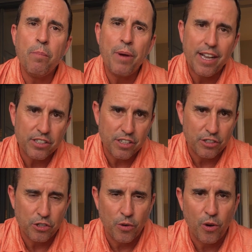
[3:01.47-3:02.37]
pest
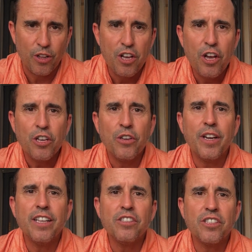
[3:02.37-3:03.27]
control, you
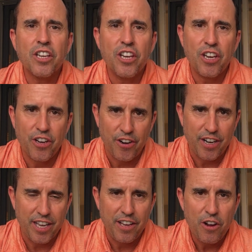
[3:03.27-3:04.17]
get
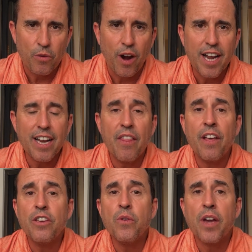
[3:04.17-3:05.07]
security, right? And
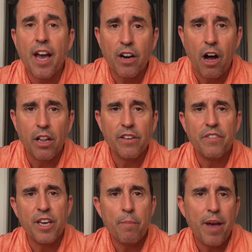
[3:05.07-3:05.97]
then you get all of
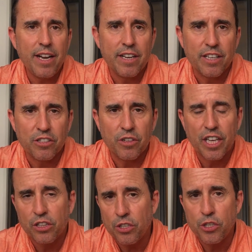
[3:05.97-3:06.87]
the amenities. You
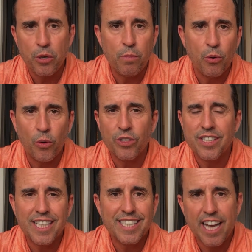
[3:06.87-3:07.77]
get the 2 pools
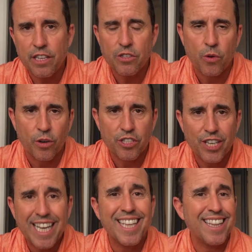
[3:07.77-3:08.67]
and the tennis courts. You
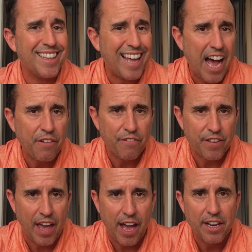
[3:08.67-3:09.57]
get a lot for
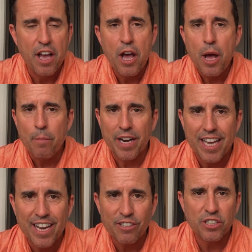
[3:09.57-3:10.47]
that. But
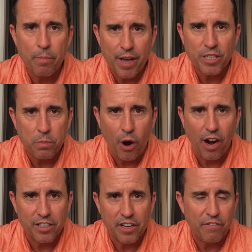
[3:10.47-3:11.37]
here's the best
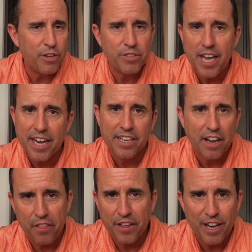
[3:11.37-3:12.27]
part. If you take
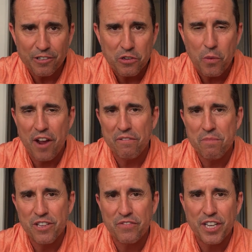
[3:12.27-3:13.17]
nothing else away from
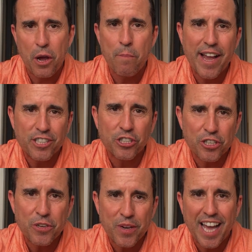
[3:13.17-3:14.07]
this video, make sure
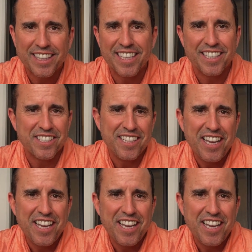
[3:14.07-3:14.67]
you get this.